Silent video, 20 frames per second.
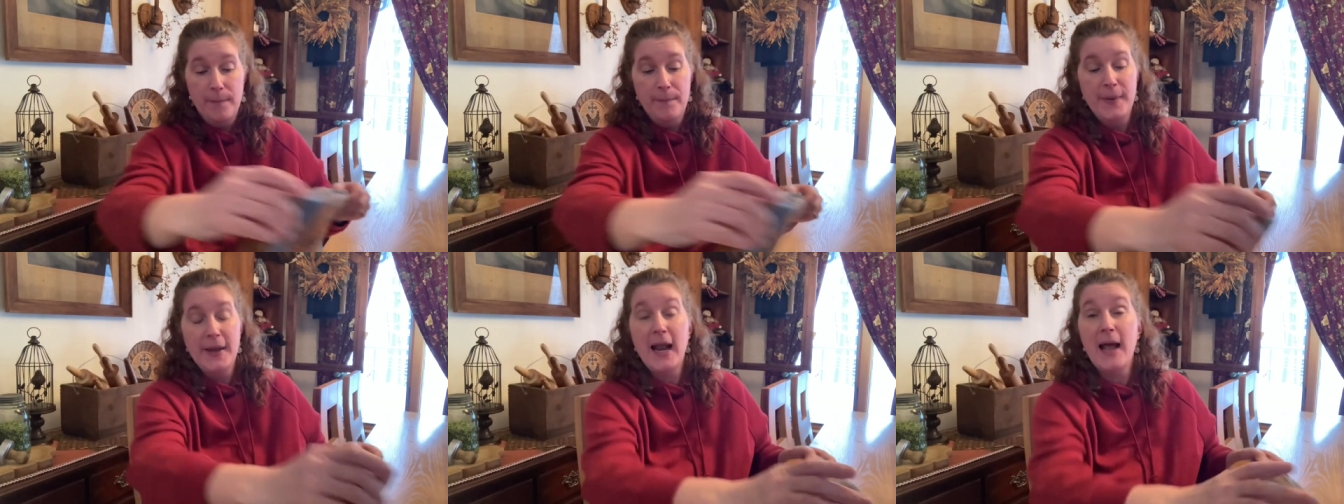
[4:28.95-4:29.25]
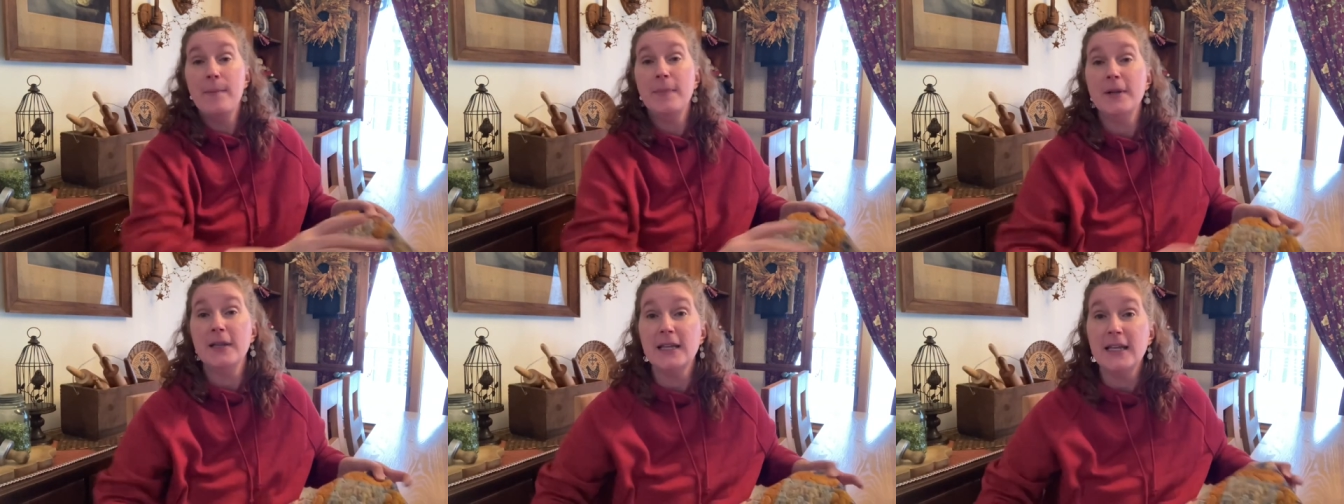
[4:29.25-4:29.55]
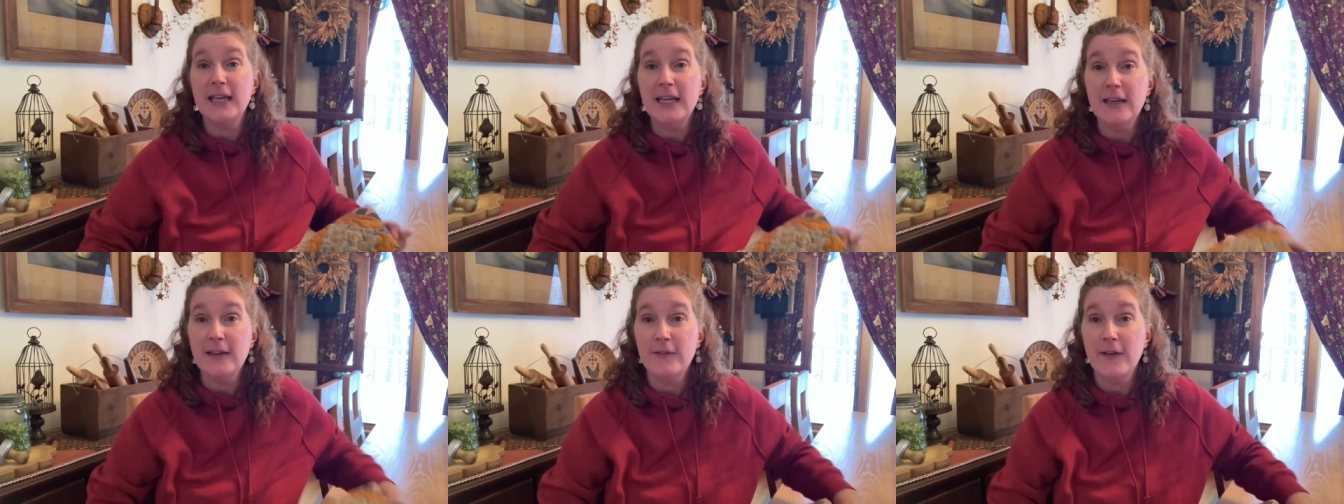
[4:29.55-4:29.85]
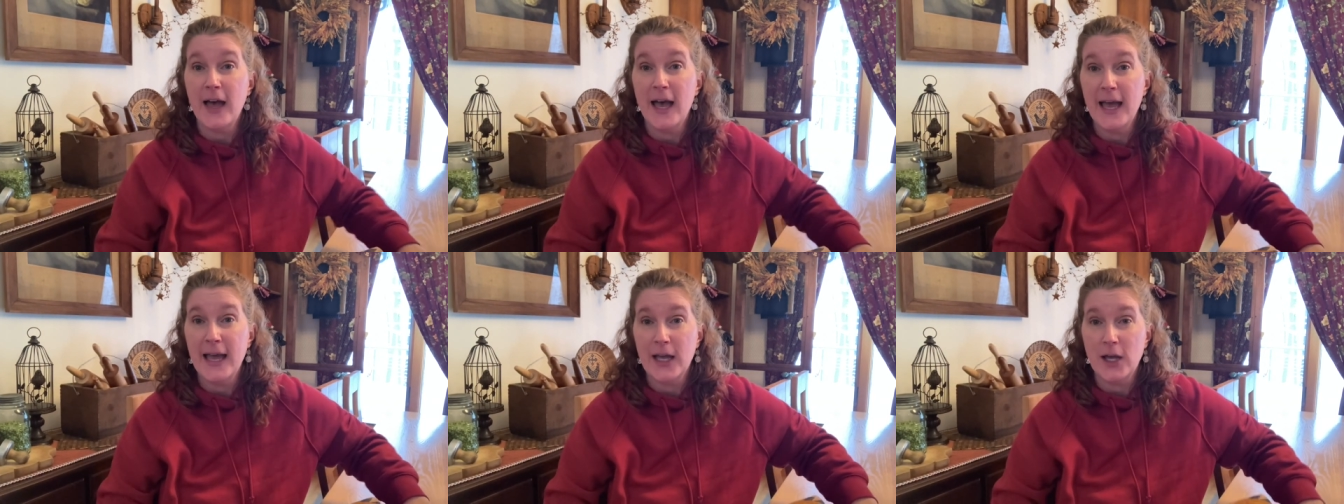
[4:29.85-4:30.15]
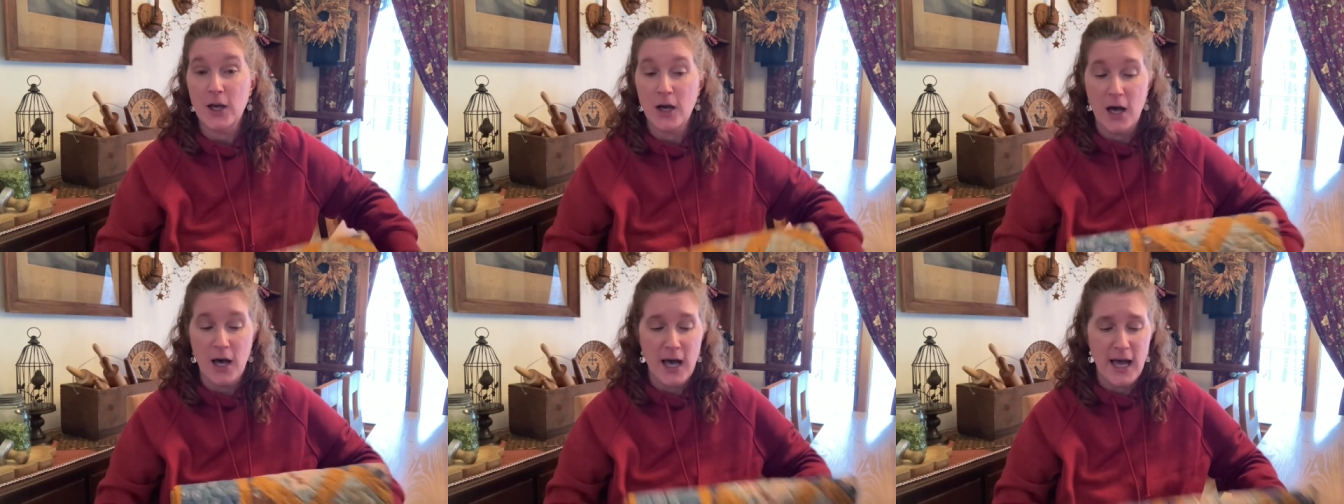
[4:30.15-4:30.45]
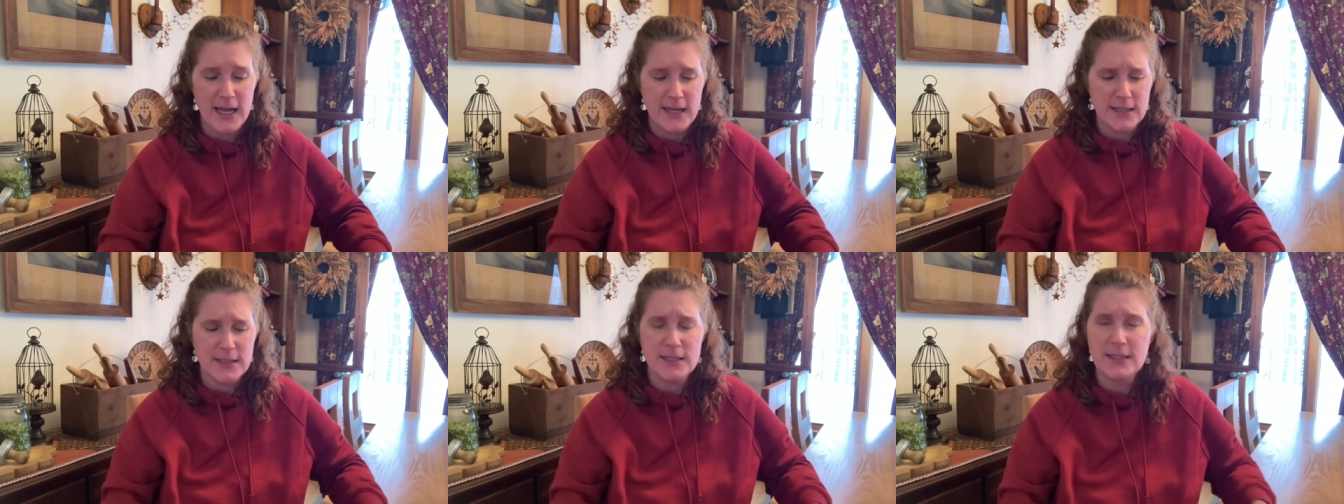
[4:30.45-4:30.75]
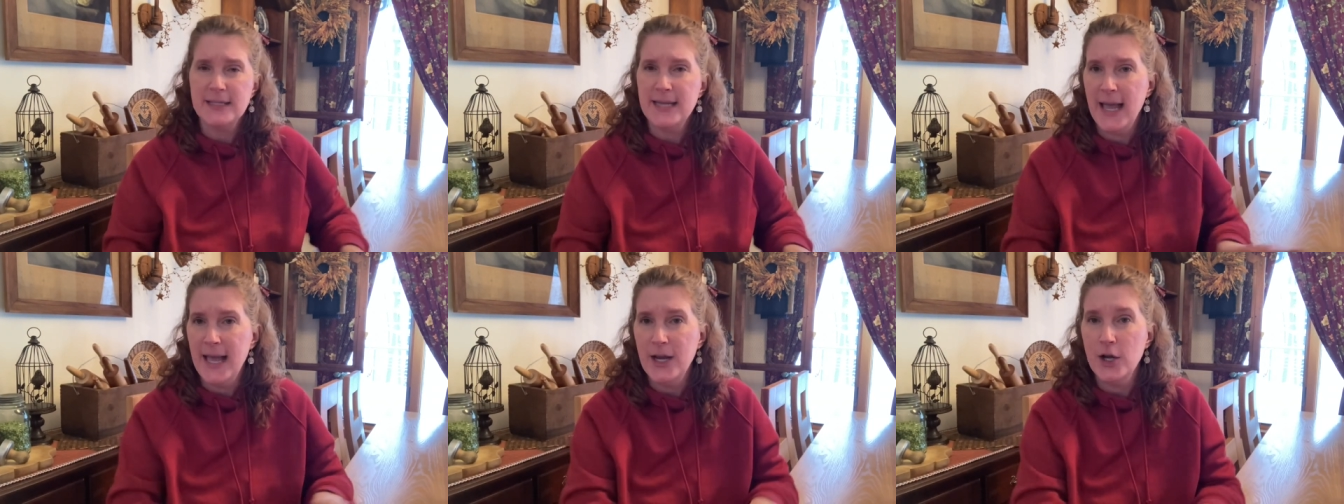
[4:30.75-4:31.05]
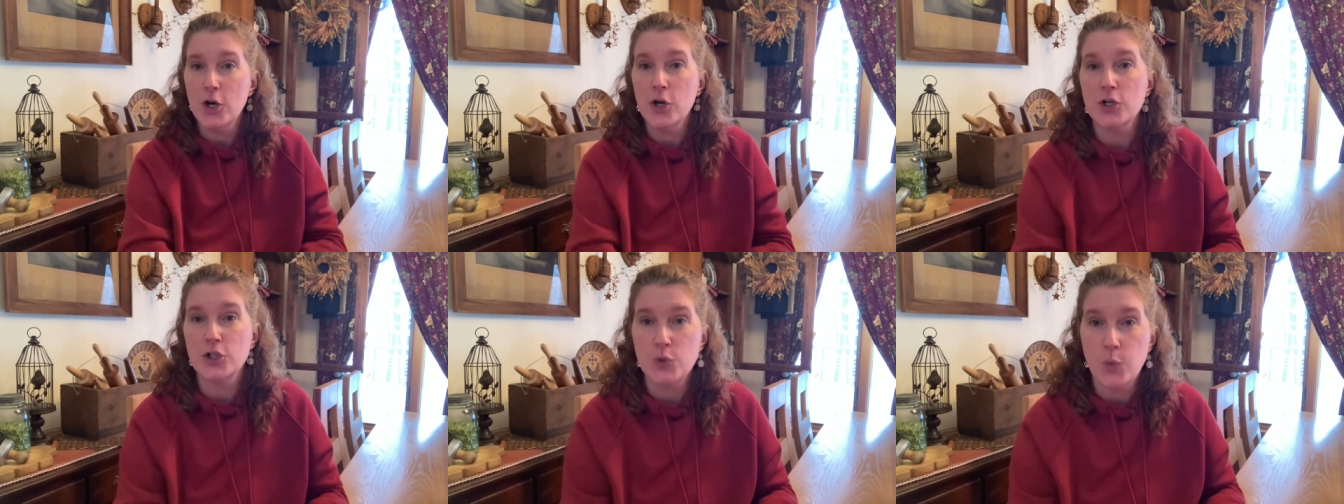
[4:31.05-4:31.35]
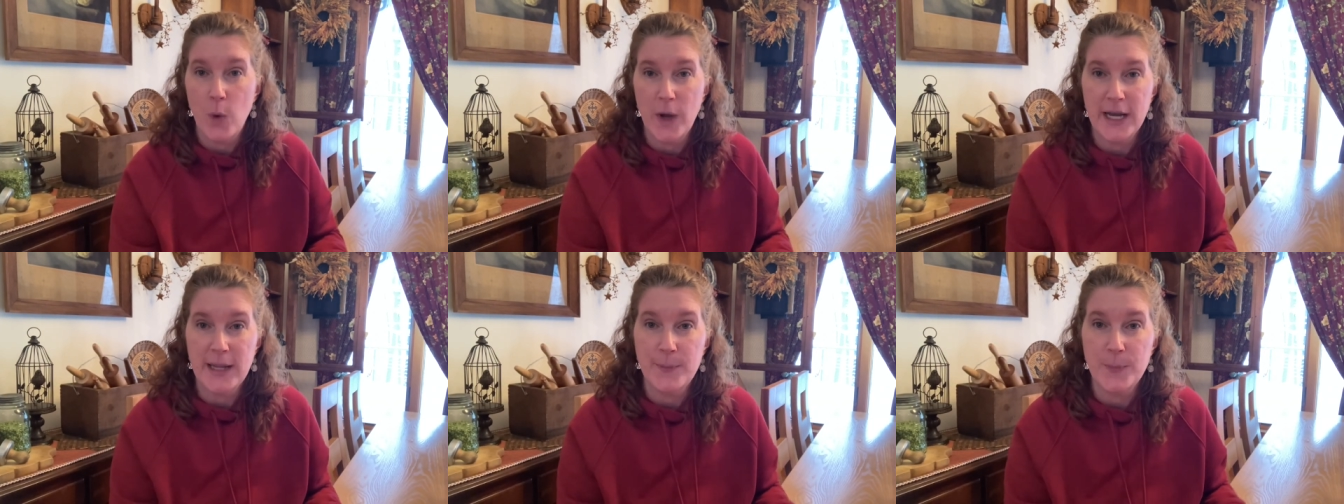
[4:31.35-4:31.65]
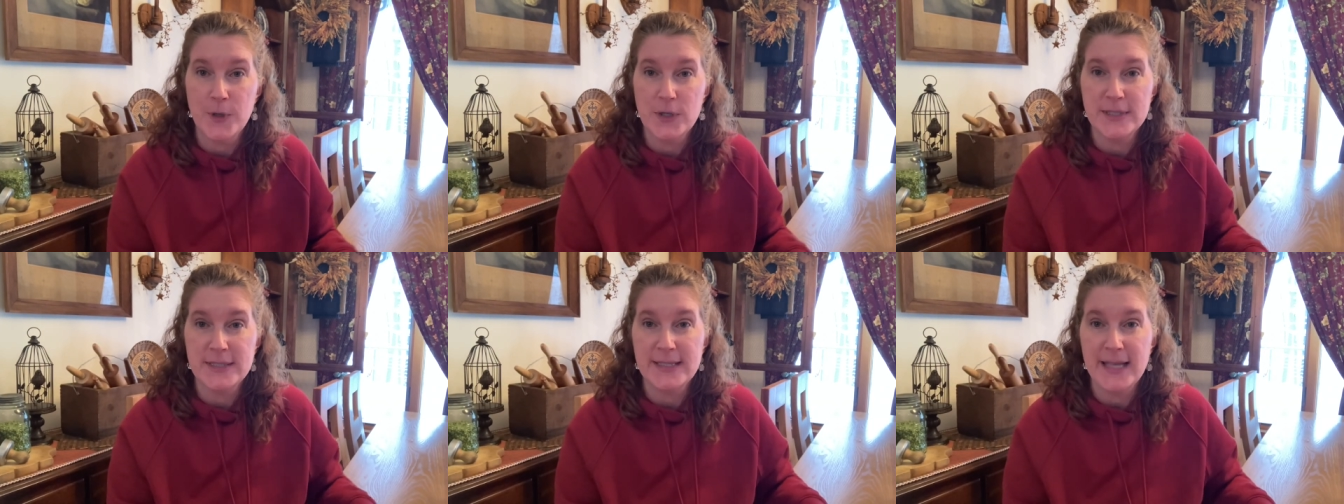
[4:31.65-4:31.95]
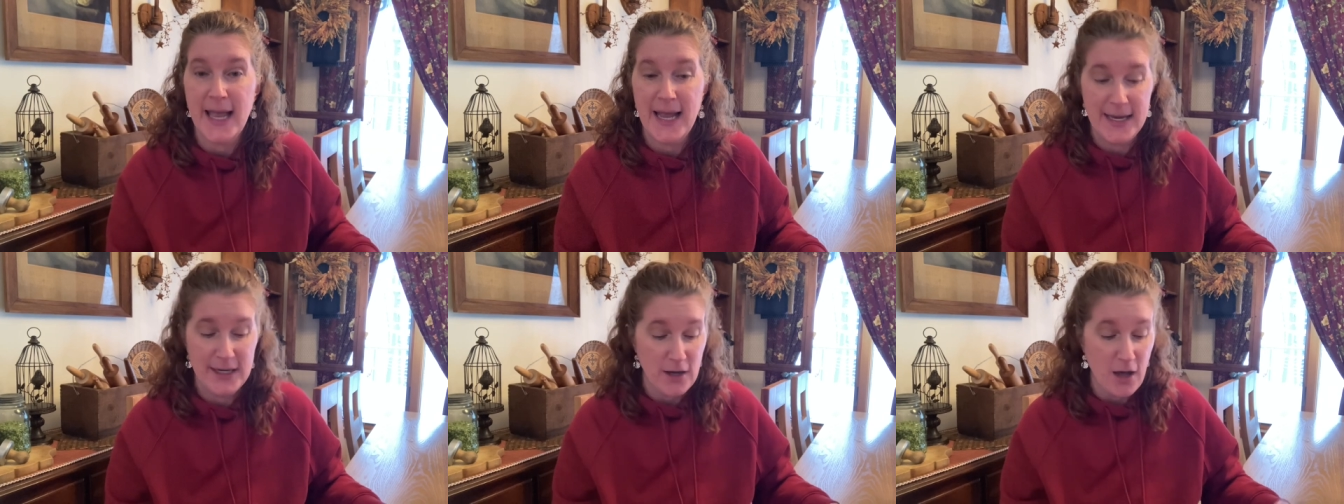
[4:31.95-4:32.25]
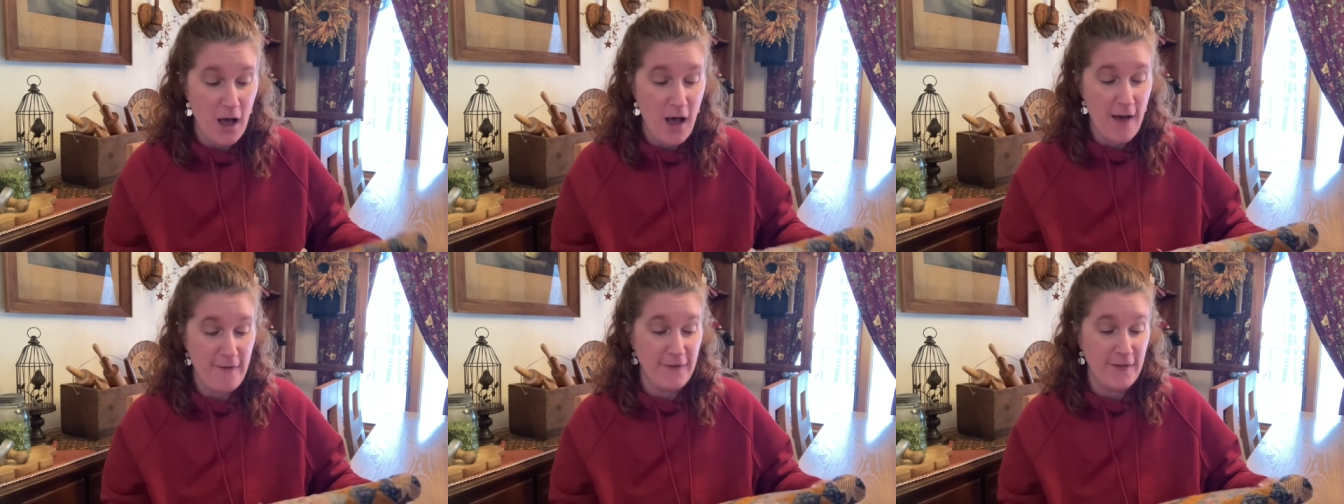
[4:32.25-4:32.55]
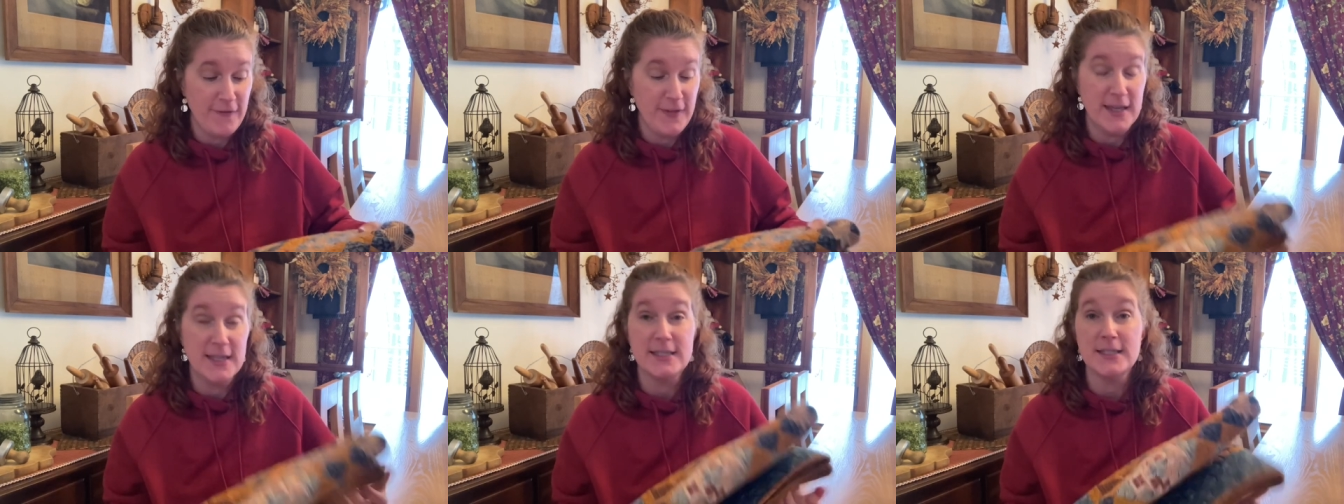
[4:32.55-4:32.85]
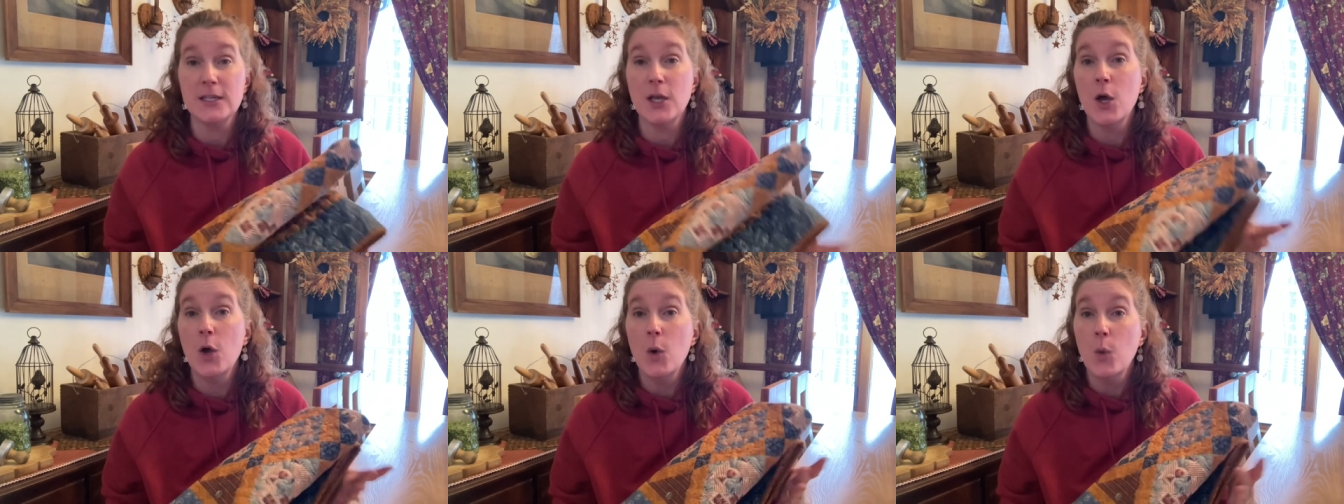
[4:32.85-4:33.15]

But I believe I got 10 or 20% off of this,